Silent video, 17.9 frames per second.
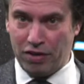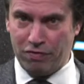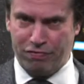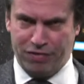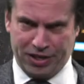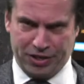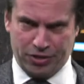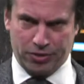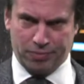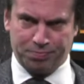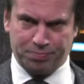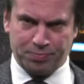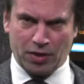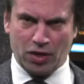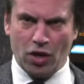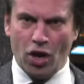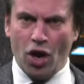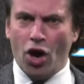figure.
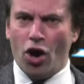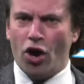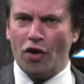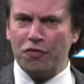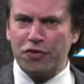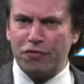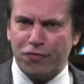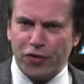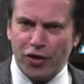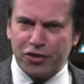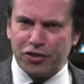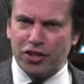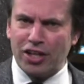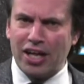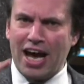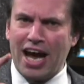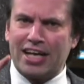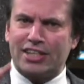On the
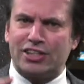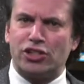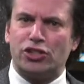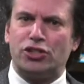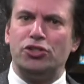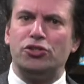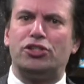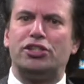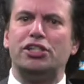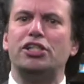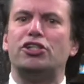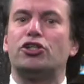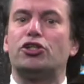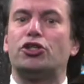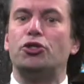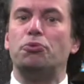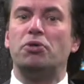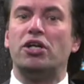vertical axis, you see the
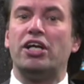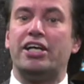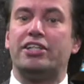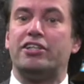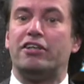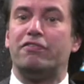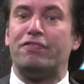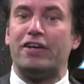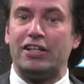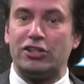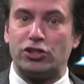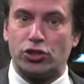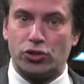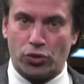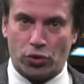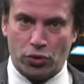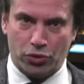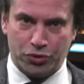cumulative
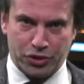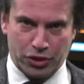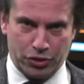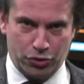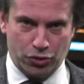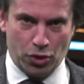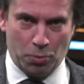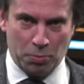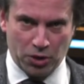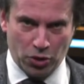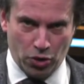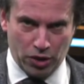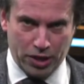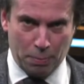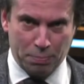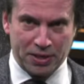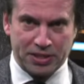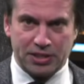installed nominal
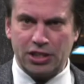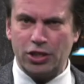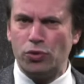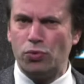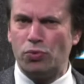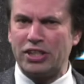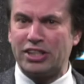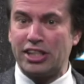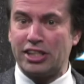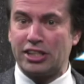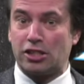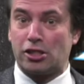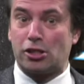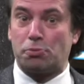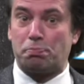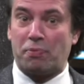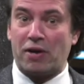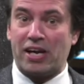capacity, which is
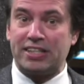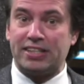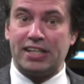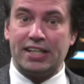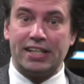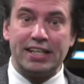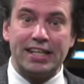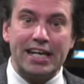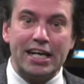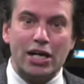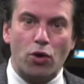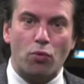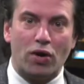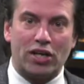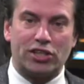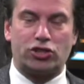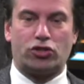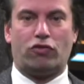expressed in
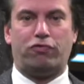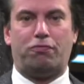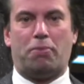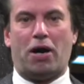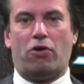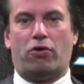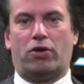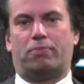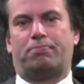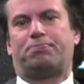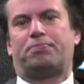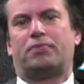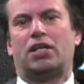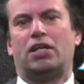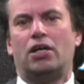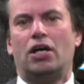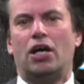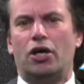gigawatts of power.
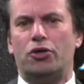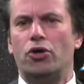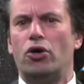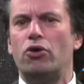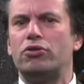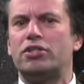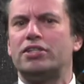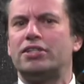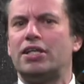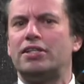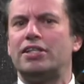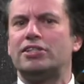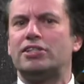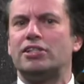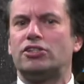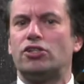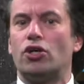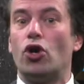Note that this
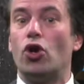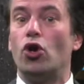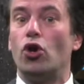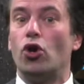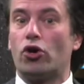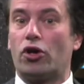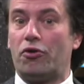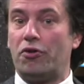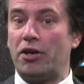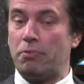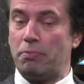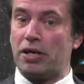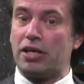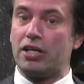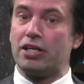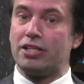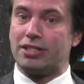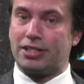is a
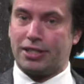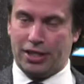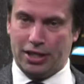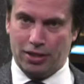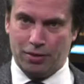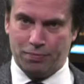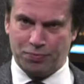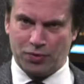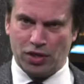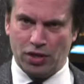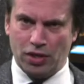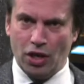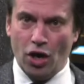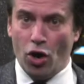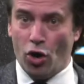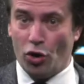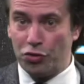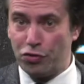logarithmic scale.
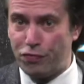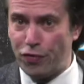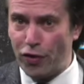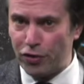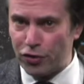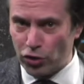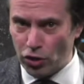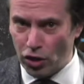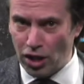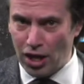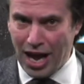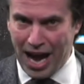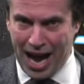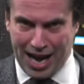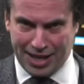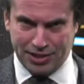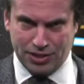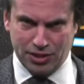On the vertical
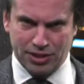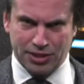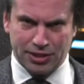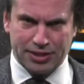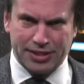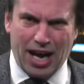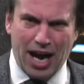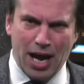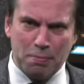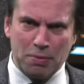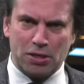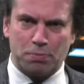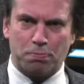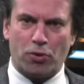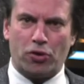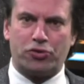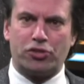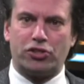axis, time is
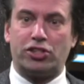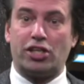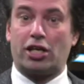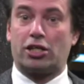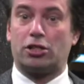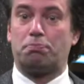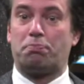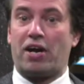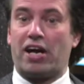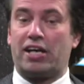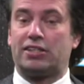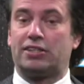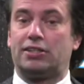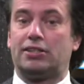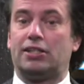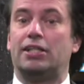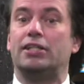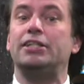plotted expressed
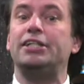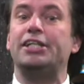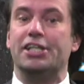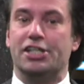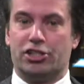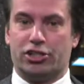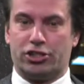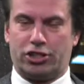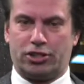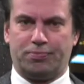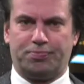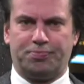in years.